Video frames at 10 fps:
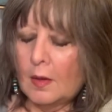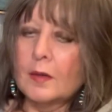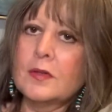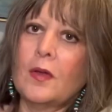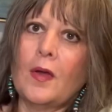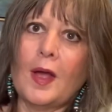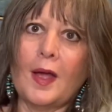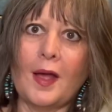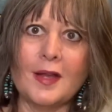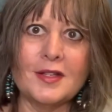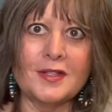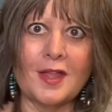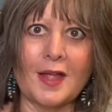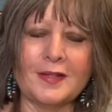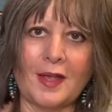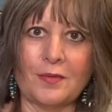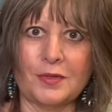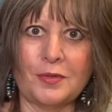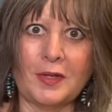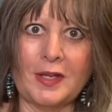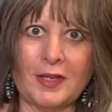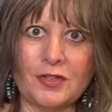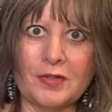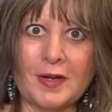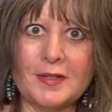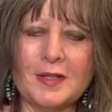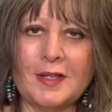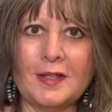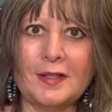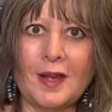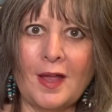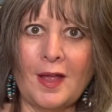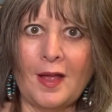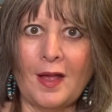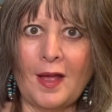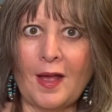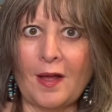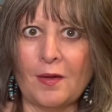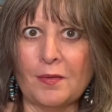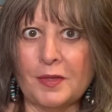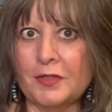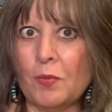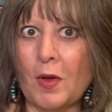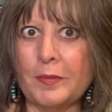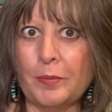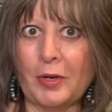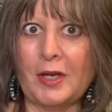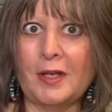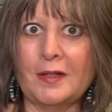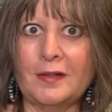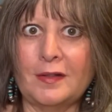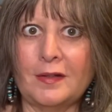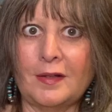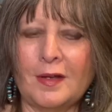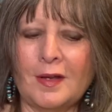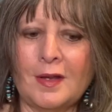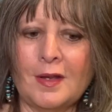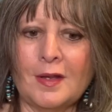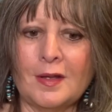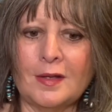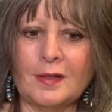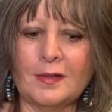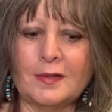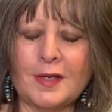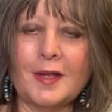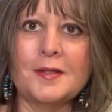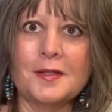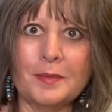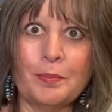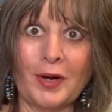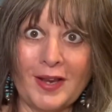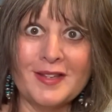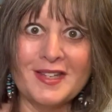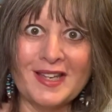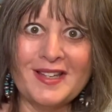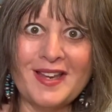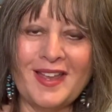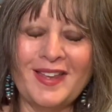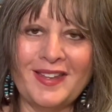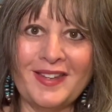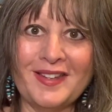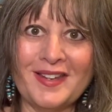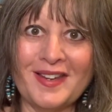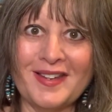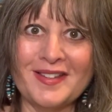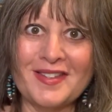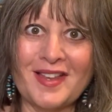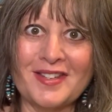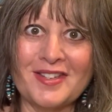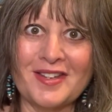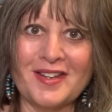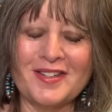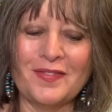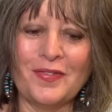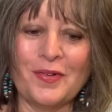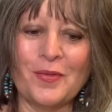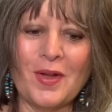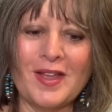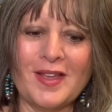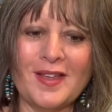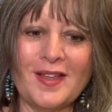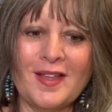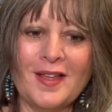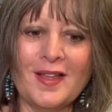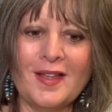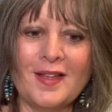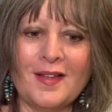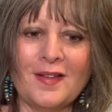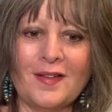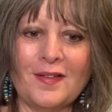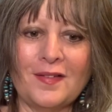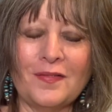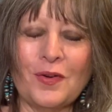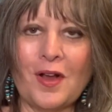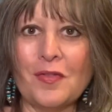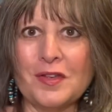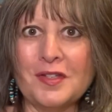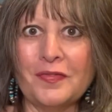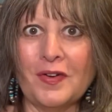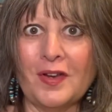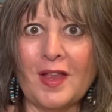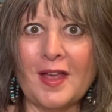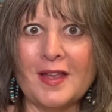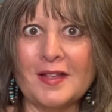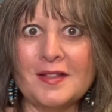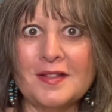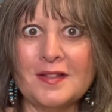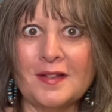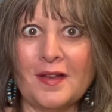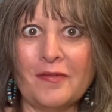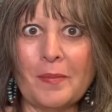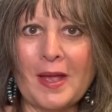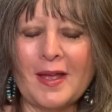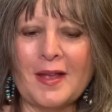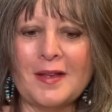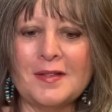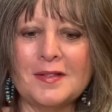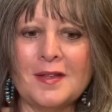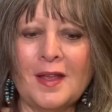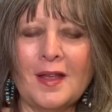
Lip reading: So I just thought that was really interesting how this one brand does branding in such a different way for all the different lines of bags.